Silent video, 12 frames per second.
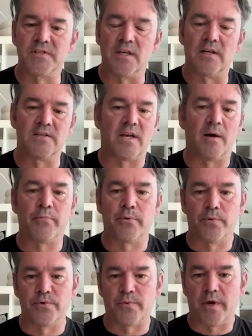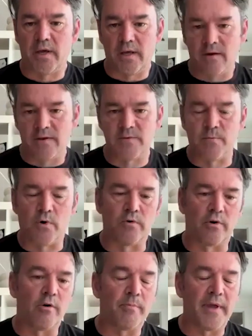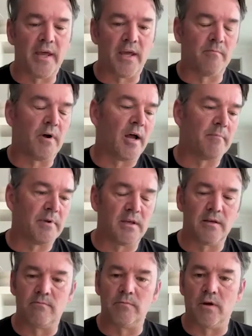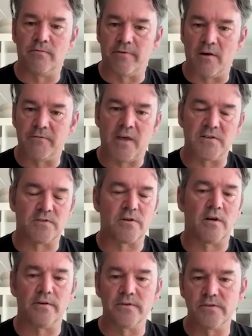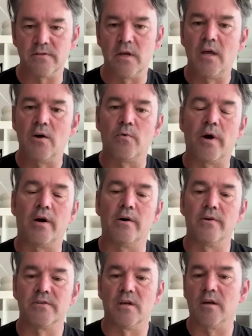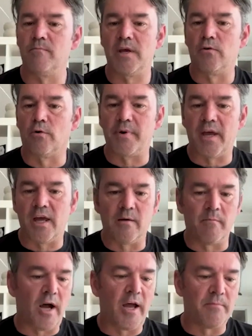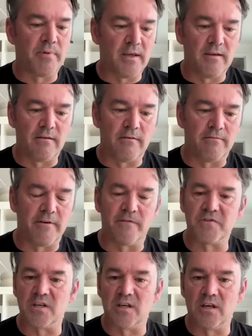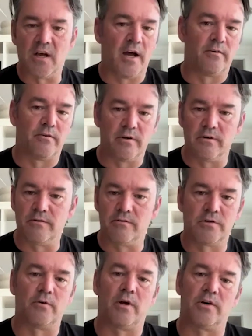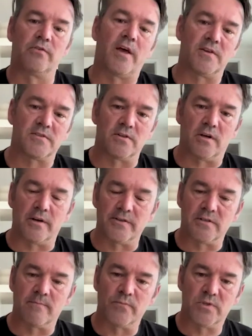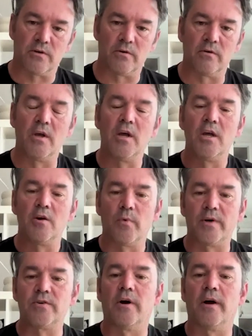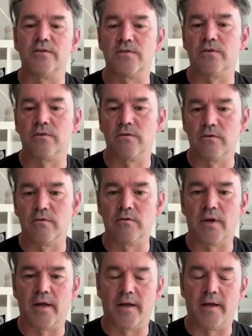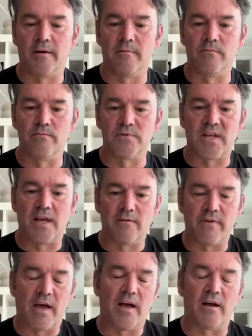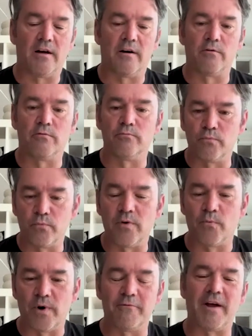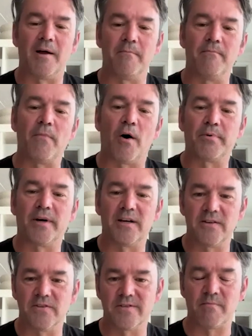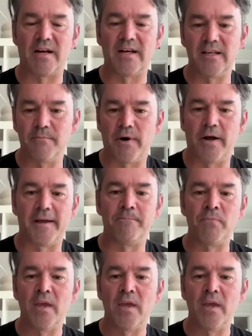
seen examples where a small repair might be $5,000, whereas a big repair might be $50,000, $100,000, $200,000. So we're trying to save our wind farm operators money by